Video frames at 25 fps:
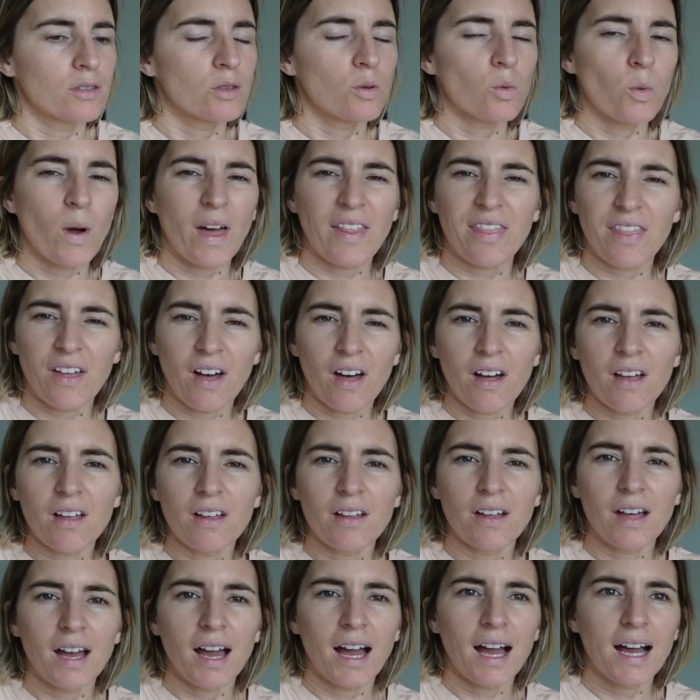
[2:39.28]
the weather
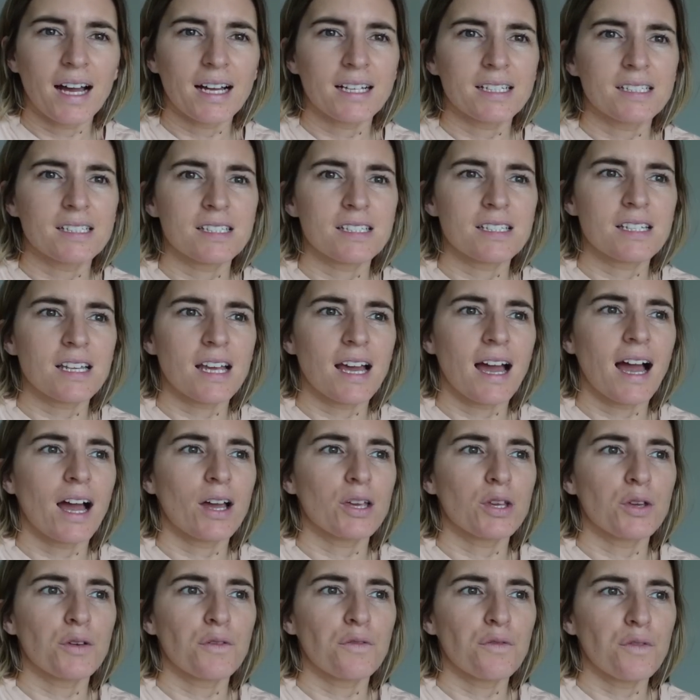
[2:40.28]
and
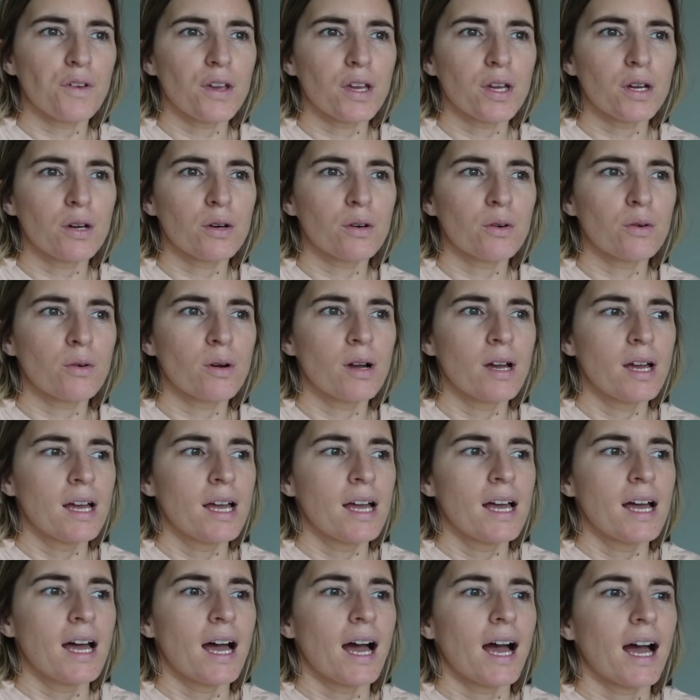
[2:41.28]
how you feel
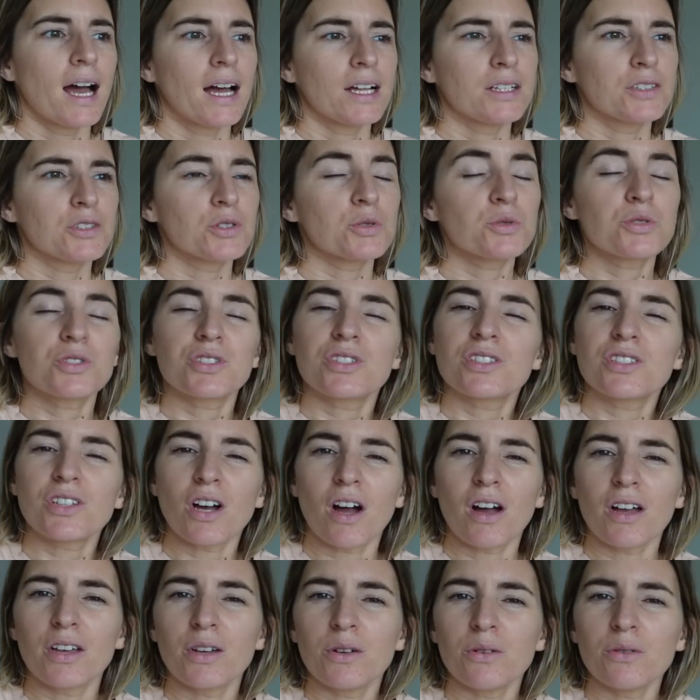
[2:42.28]
and your
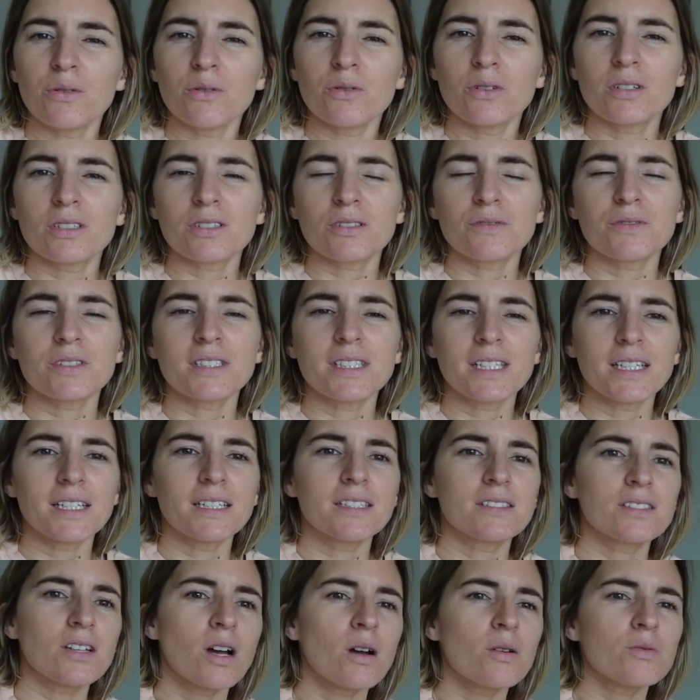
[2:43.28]
style, because
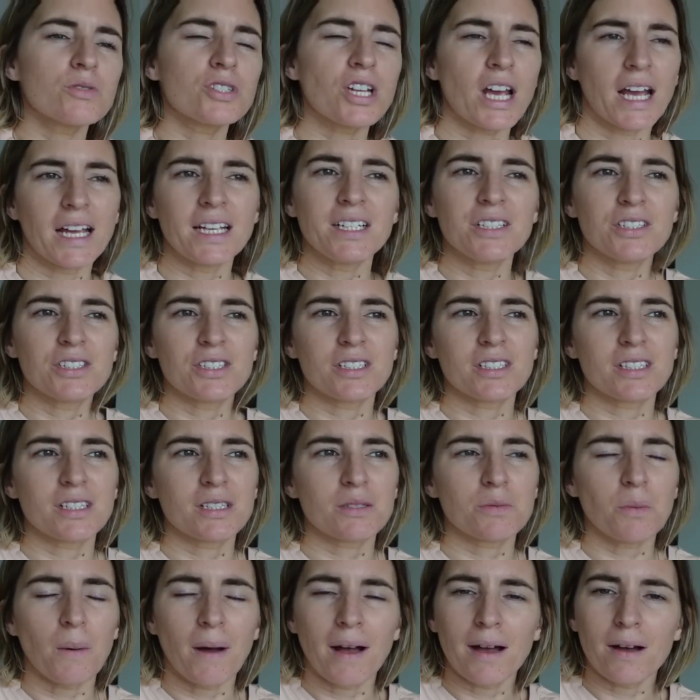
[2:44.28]
obviously style changes
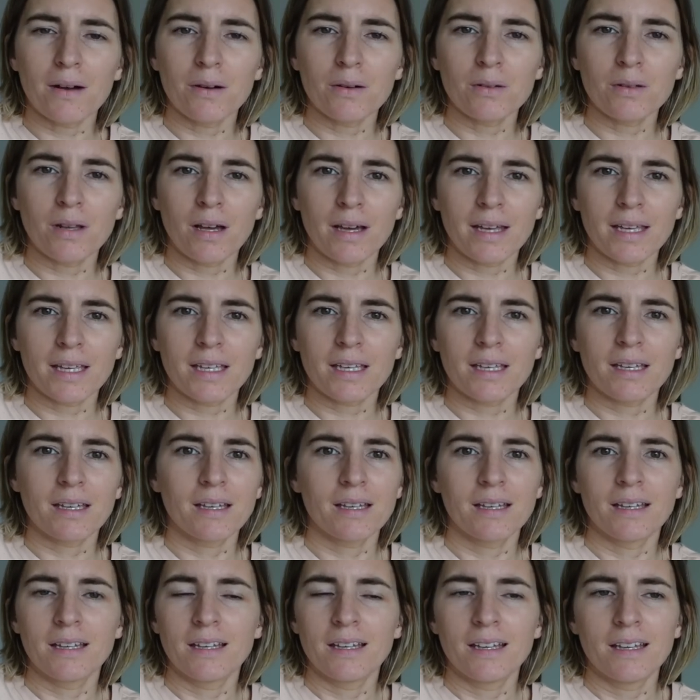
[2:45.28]
as well. Like,
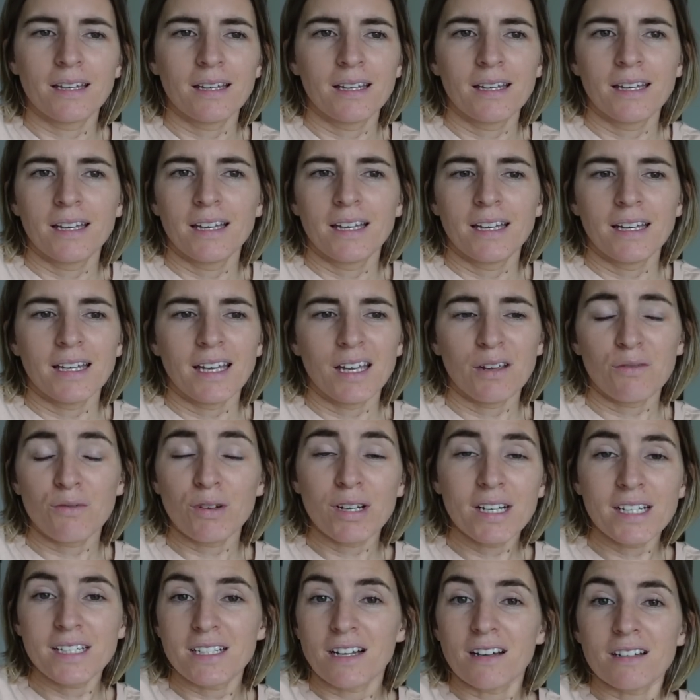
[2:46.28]
it
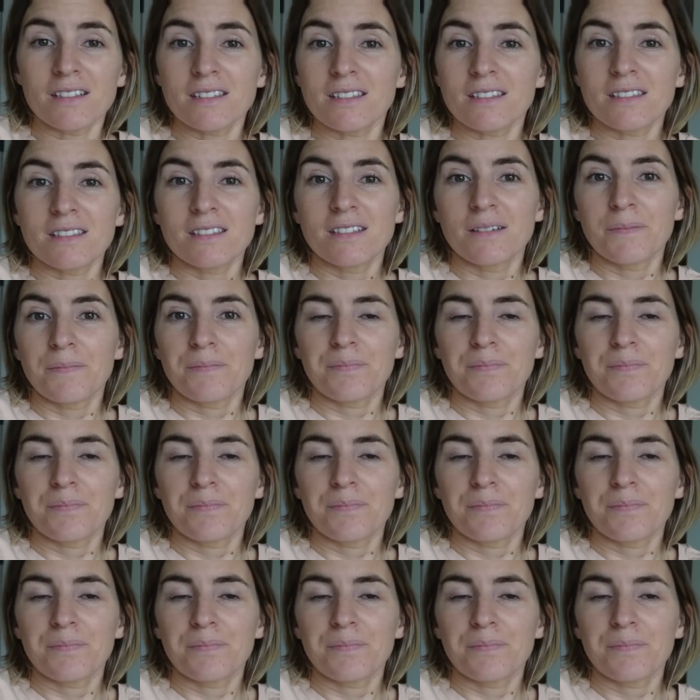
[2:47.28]
really does.